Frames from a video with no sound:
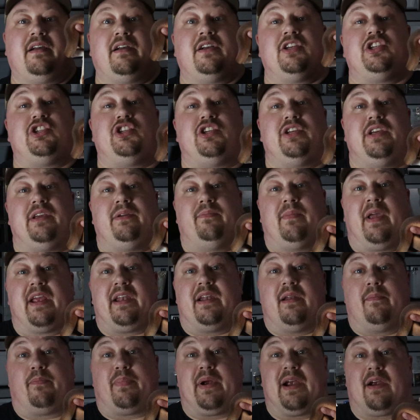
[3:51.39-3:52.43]
She made
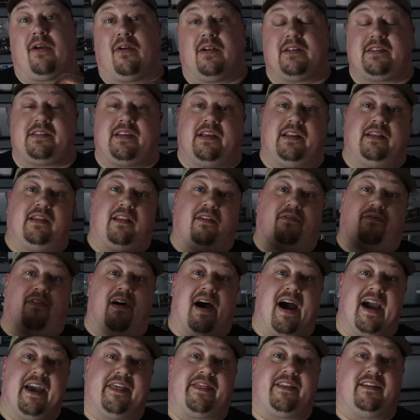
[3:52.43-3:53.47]
an appearance in
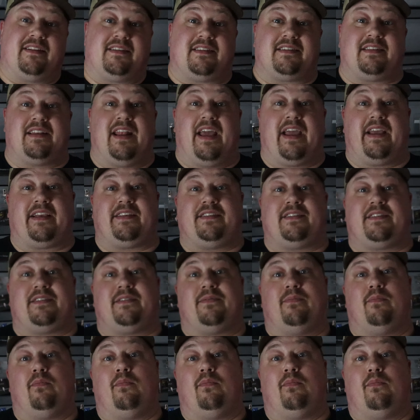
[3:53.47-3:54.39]
Leviathan Snake's